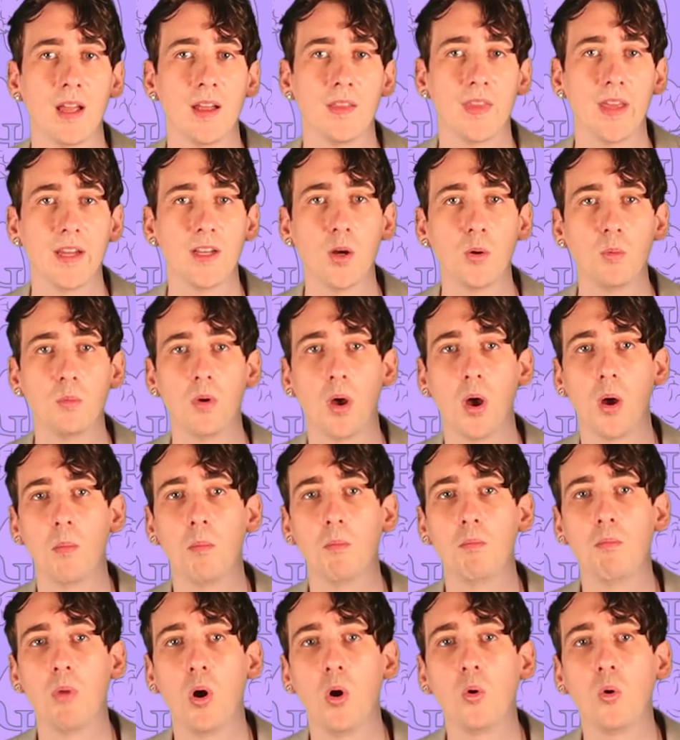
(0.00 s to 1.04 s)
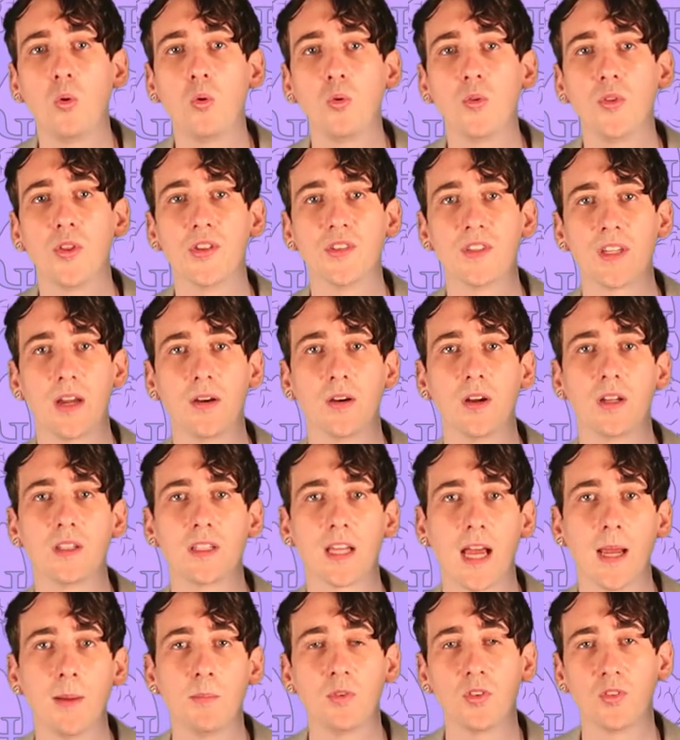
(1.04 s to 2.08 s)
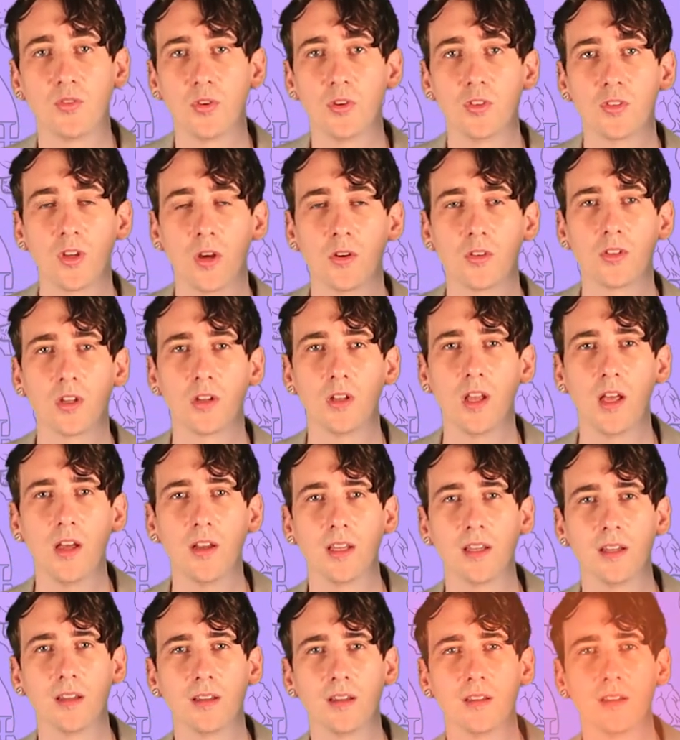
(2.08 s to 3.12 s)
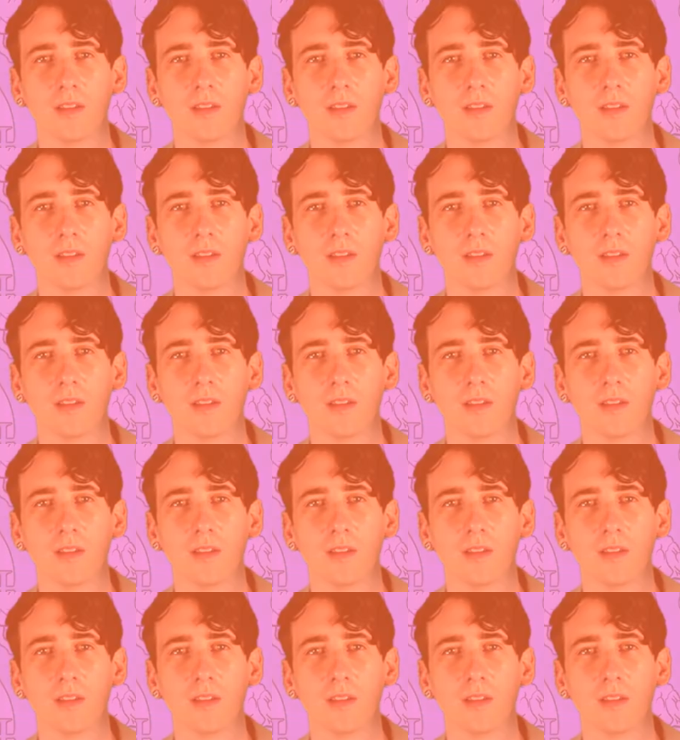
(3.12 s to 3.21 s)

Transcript: They don't mould the stereotypes through social learning.